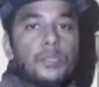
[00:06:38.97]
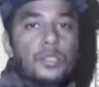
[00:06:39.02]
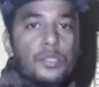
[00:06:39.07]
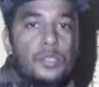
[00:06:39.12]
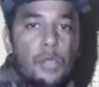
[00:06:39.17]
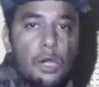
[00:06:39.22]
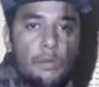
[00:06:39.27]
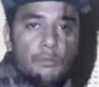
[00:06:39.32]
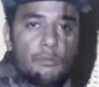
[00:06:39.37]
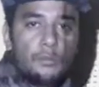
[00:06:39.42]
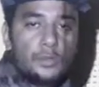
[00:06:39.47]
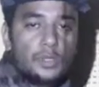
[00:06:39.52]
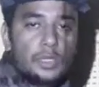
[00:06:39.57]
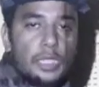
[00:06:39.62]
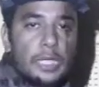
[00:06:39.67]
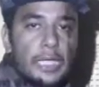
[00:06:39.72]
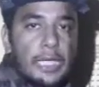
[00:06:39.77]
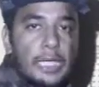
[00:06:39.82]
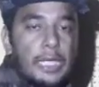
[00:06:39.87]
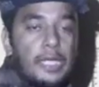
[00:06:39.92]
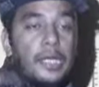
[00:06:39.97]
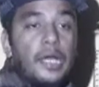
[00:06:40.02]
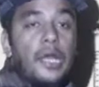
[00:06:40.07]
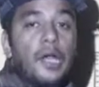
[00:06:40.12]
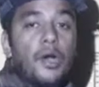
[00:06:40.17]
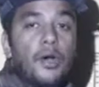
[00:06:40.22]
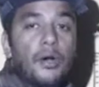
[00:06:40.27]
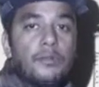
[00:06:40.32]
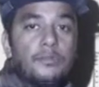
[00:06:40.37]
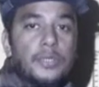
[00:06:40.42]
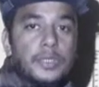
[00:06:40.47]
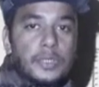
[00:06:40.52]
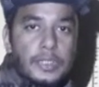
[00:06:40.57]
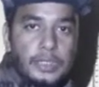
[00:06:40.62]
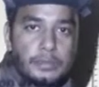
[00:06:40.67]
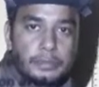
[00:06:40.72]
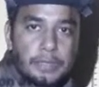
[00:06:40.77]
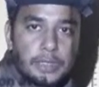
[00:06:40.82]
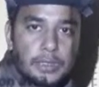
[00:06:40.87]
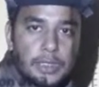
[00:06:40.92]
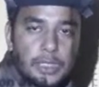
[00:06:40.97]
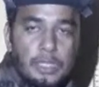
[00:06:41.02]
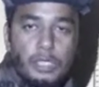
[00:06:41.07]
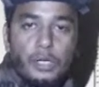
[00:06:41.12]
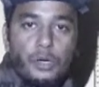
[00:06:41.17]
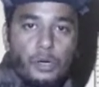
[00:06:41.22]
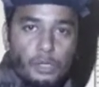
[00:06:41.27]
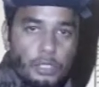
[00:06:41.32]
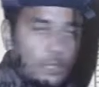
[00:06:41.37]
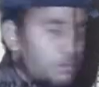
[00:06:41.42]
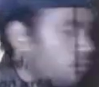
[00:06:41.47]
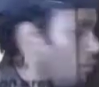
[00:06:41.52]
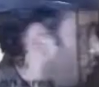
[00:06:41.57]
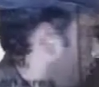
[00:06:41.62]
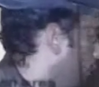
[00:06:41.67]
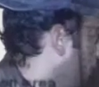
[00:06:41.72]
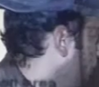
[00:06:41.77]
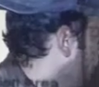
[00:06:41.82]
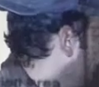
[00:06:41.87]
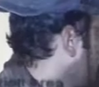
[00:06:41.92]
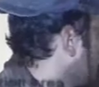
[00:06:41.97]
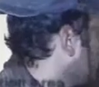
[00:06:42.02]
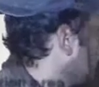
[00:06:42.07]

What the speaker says: topmost layer of the suspension or the water we can